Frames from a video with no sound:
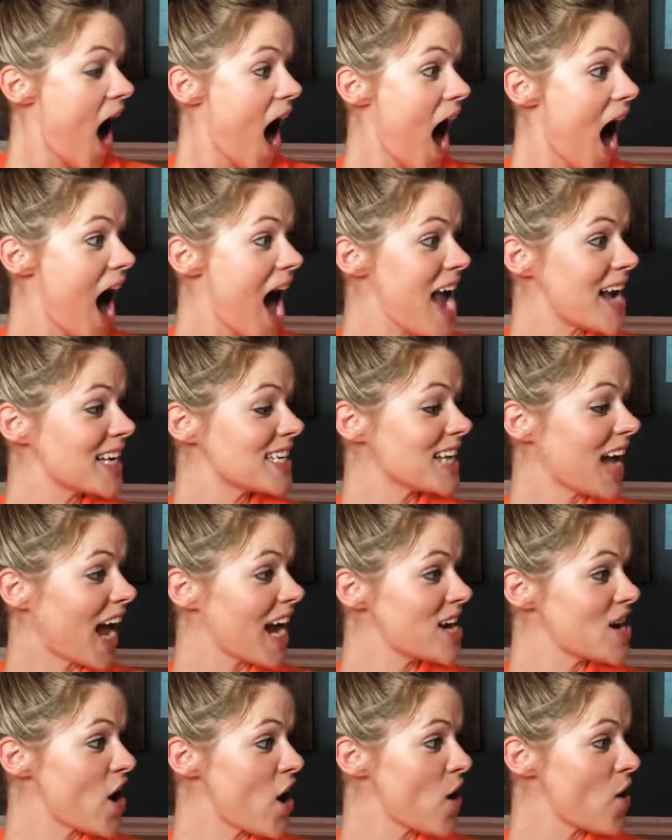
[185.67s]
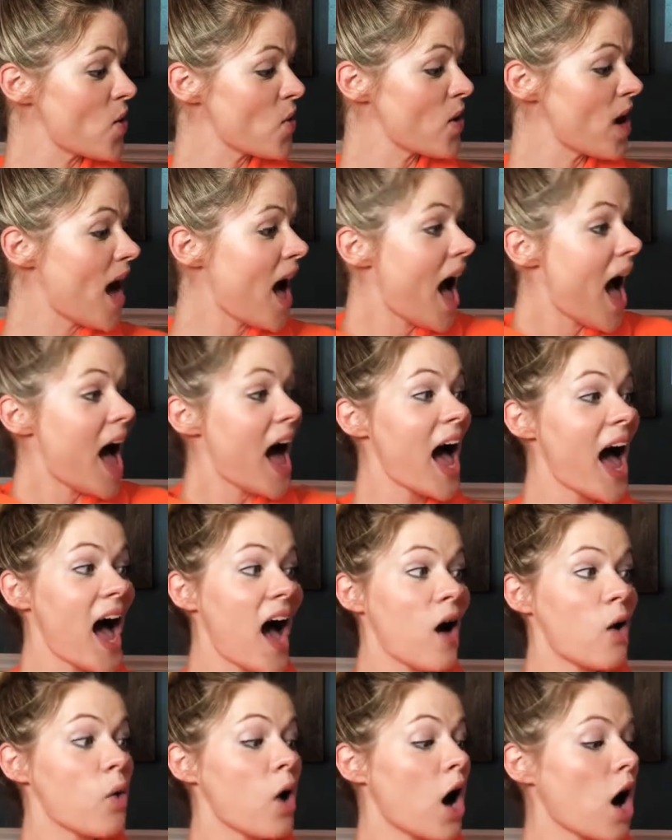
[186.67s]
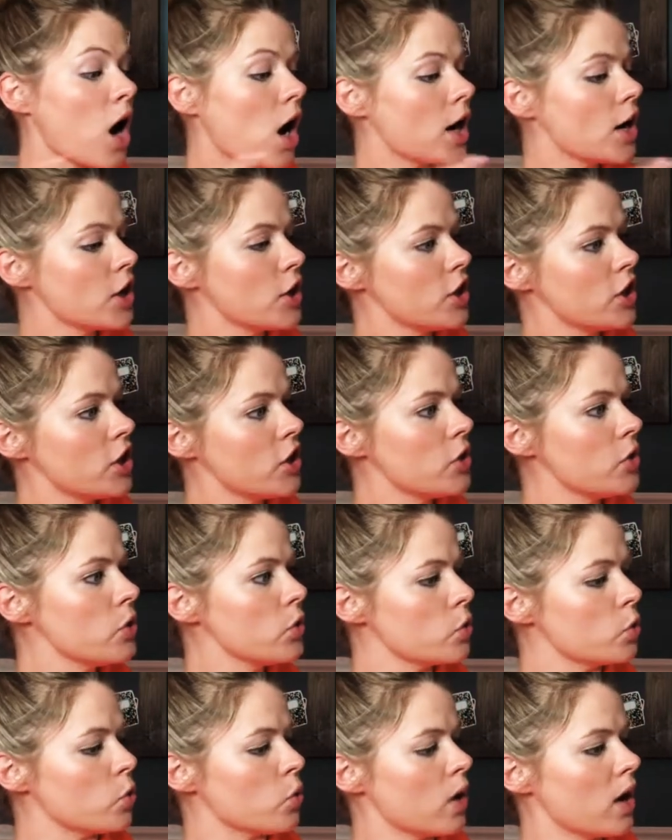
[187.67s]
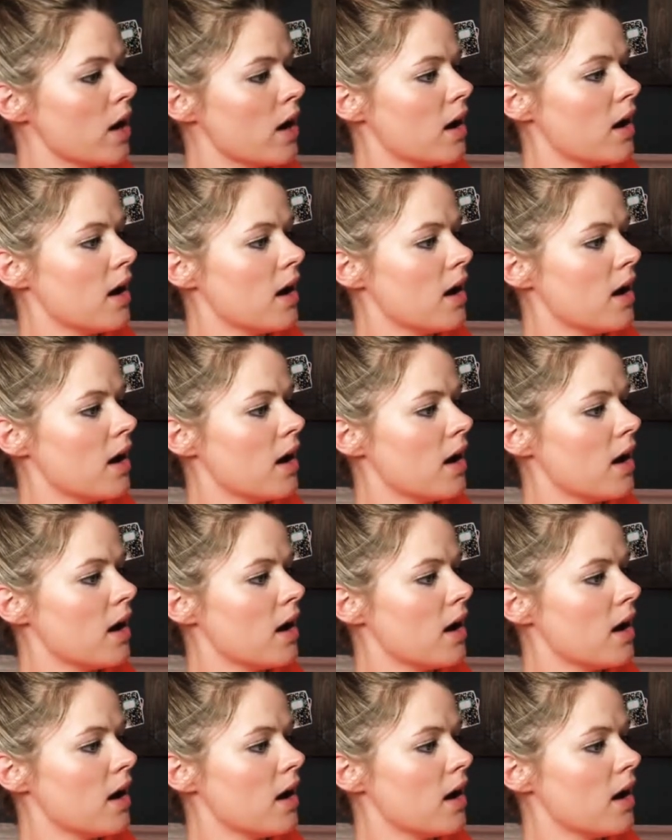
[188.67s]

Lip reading: Hi, Dino. How are you?